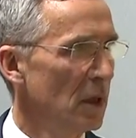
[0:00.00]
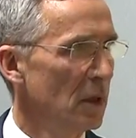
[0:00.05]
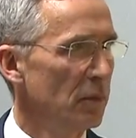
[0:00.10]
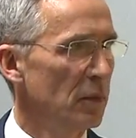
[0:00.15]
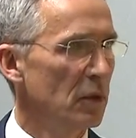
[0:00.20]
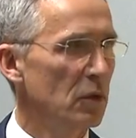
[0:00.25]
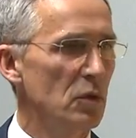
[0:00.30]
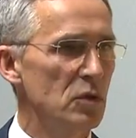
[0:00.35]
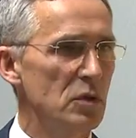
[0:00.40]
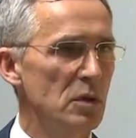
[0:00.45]

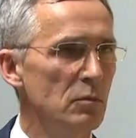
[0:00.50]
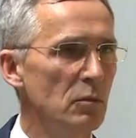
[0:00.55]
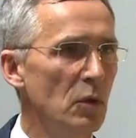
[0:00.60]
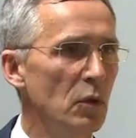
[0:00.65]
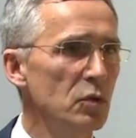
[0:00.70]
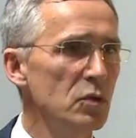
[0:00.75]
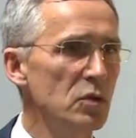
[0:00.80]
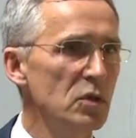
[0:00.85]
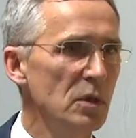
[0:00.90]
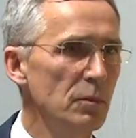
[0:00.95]
Because the
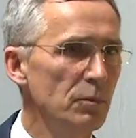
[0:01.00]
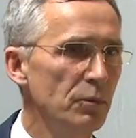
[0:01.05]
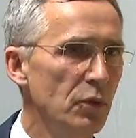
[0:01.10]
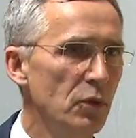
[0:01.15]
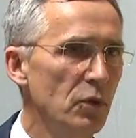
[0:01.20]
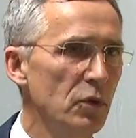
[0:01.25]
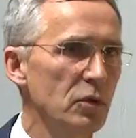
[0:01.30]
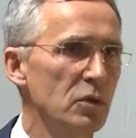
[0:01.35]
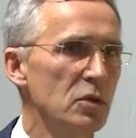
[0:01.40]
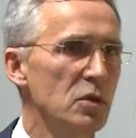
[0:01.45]
most
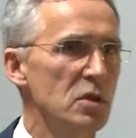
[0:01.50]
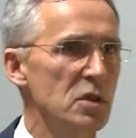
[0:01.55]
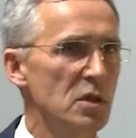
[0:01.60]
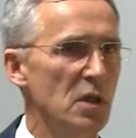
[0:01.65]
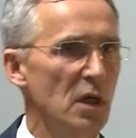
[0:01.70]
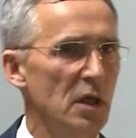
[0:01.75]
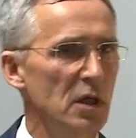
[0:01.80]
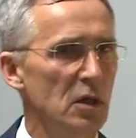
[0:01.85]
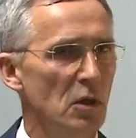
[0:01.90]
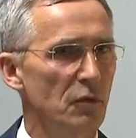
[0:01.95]
important
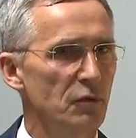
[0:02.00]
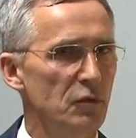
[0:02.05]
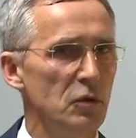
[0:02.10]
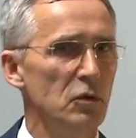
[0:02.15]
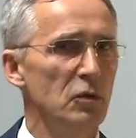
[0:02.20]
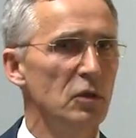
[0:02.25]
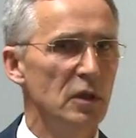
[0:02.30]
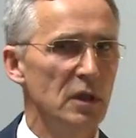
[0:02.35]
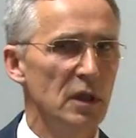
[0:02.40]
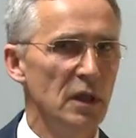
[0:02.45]
sign of
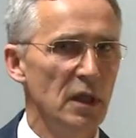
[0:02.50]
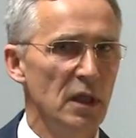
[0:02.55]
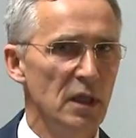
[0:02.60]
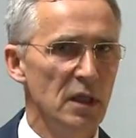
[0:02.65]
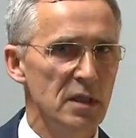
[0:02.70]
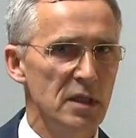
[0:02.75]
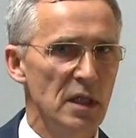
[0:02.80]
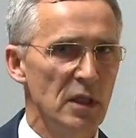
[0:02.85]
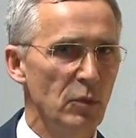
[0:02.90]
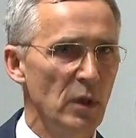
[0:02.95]
unity
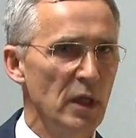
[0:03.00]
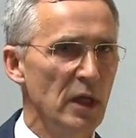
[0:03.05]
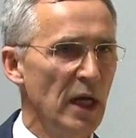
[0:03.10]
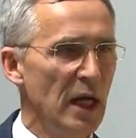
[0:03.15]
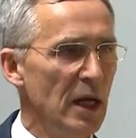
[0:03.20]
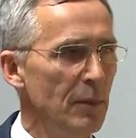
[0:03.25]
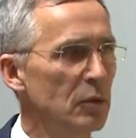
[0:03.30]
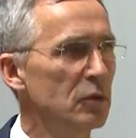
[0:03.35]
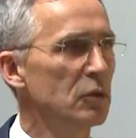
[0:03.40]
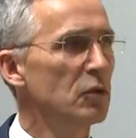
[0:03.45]
is that we are
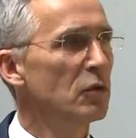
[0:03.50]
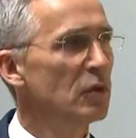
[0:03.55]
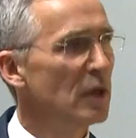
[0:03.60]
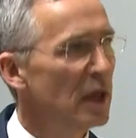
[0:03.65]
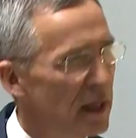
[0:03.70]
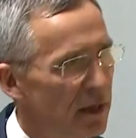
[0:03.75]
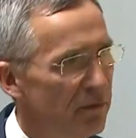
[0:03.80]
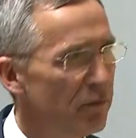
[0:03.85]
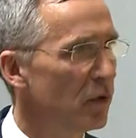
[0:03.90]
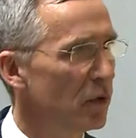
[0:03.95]
able to
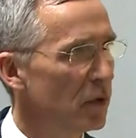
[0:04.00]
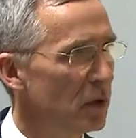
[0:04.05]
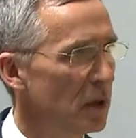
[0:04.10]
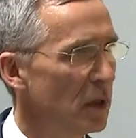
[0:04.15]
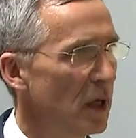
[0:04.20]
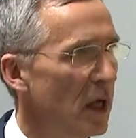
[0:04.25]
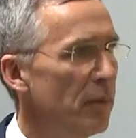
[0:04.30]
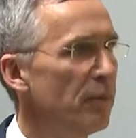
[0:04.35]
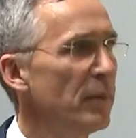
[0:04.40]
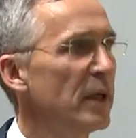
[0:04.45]
deliver
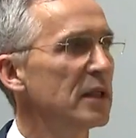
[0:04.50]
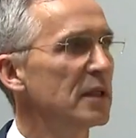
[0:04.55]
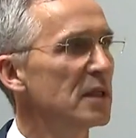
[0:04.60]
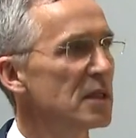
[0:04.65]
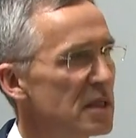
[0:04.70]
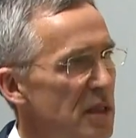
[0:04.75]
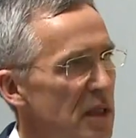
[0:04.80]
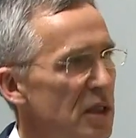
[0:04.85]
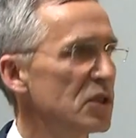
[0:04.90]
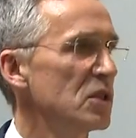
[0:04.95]
and make
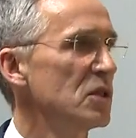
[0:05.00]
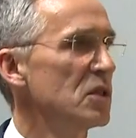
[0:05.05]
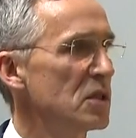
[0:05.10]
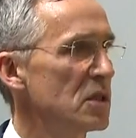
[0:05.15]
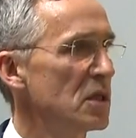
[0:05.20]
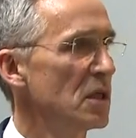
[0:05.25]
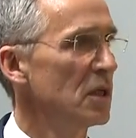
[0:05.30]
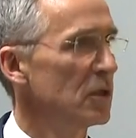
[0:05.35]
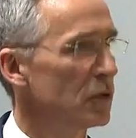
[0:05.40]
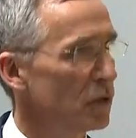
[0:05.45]

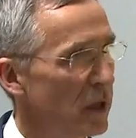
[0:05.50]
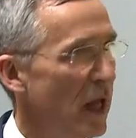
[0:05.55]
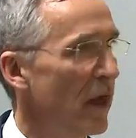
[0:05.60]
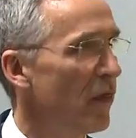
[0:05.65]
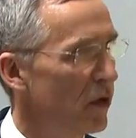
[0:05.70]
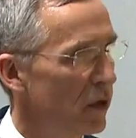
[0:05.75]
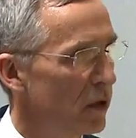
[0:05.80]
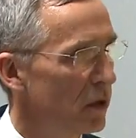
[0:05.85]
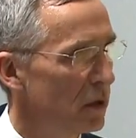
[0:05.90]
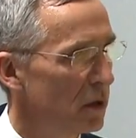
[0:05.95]
decisions
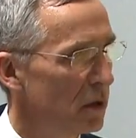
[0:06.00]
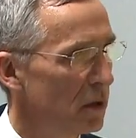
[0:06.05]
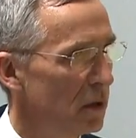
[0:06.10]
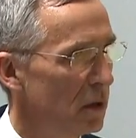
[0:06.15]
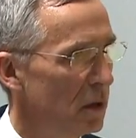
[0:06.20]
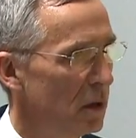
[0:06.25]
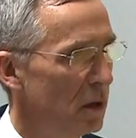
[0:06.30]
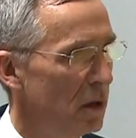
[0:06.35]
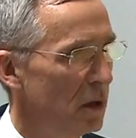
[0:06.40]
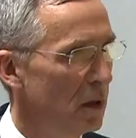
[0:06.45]
together.
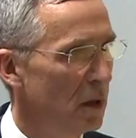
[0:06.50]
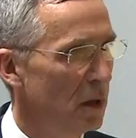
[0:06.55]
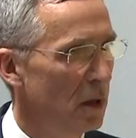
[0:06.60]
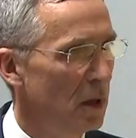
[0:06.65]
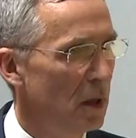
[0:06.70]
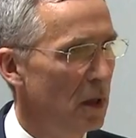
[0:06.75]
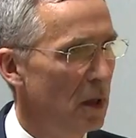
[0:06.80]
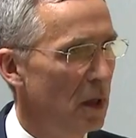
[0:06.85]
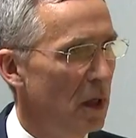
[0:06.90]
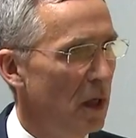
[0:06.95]

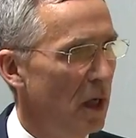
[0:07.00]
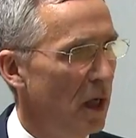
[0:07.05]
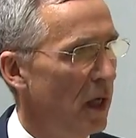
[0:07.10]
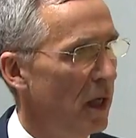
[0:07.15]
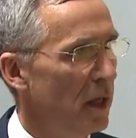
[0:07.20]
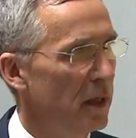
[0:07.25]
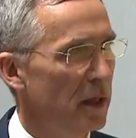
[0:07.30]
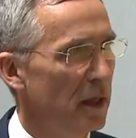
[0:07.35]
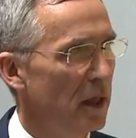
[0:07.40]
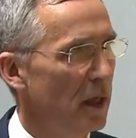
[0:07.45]

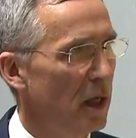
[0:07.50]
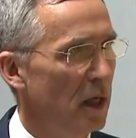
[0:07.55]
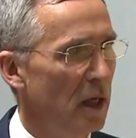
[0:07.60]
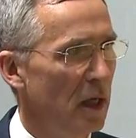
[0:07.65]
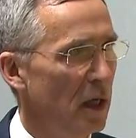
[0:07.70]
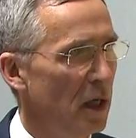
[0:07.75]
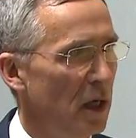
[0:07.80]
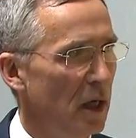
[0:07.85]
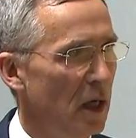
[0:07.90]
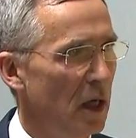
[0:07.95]
And
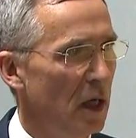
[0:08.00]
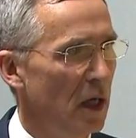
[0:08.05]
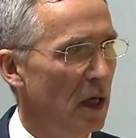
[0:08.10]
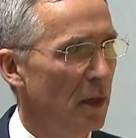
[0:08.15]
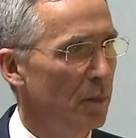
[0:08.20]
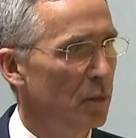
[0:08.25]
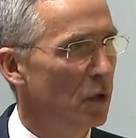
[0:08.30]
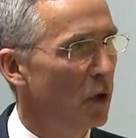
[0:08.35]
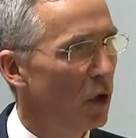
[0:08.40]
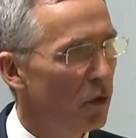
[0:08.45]
I
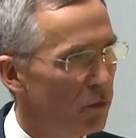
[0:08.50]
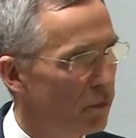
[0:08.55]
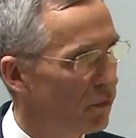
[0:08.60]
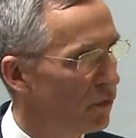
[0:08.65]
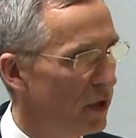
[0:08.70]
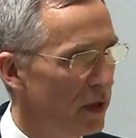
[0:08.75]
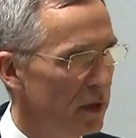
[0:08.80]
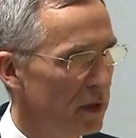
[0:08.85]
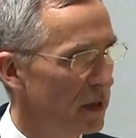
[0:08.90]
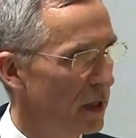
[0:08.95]
am
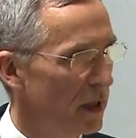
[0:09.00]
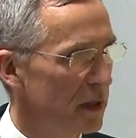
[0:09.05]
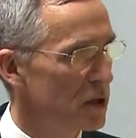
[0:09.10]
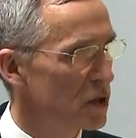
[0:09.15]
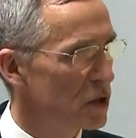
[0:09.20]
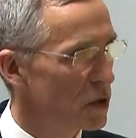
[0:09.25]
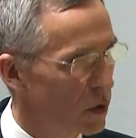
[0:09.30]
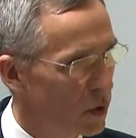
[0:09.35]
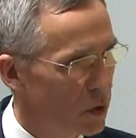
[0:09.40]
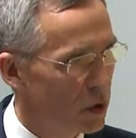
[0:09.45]
confident and
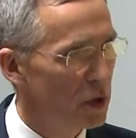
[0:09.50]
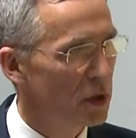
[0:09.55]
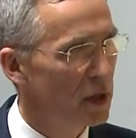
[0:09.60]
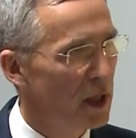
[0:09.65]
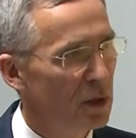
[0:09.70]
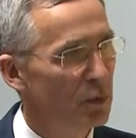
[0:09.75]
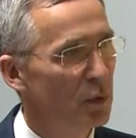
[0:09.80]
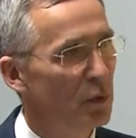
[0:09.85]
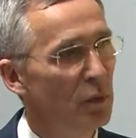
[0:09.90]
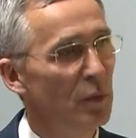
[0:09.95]
certain
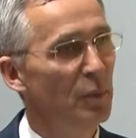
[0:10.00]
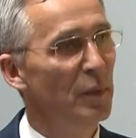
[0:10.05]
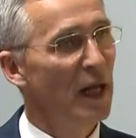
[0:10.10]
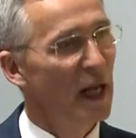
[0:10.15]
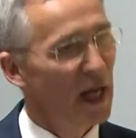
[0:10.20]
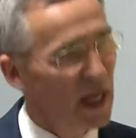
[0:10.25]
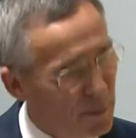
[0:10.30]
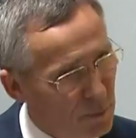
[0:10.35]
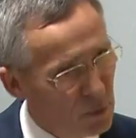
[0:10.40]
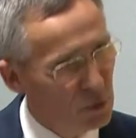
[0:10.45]
that we will be
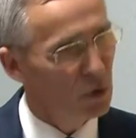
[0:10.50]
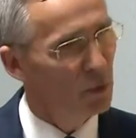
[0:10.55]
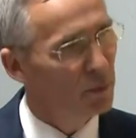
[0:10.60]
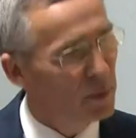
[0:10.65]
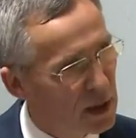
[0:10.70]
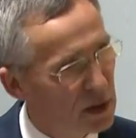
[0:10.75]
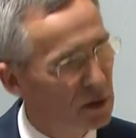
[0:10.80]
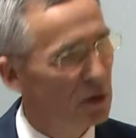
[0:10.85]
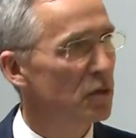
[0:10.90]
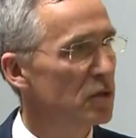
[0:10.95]
able to
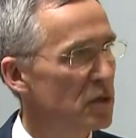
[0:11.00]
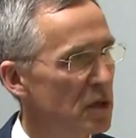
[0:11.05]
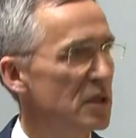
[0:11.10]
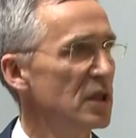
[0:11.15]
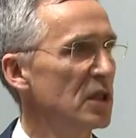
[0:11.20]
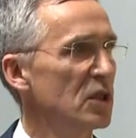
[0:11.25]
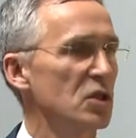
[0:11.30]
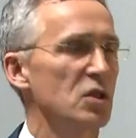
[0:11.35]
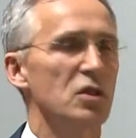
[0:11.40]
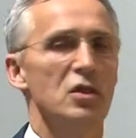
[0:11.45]
make those
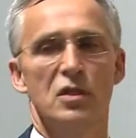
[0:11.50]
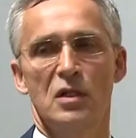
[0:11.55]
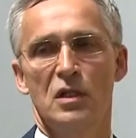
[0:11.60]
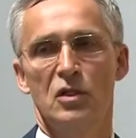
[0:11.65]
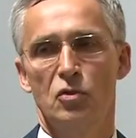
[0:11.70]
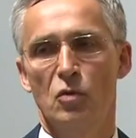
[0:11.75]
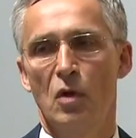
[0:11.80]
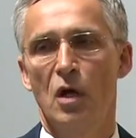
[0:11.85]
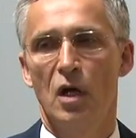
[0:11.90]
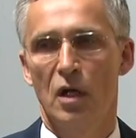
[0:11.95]
decisions in
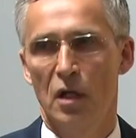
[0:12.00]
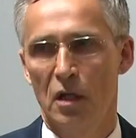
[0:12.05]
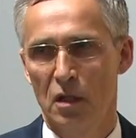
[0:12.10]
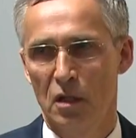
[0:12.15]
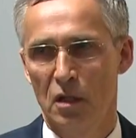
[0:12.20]
July.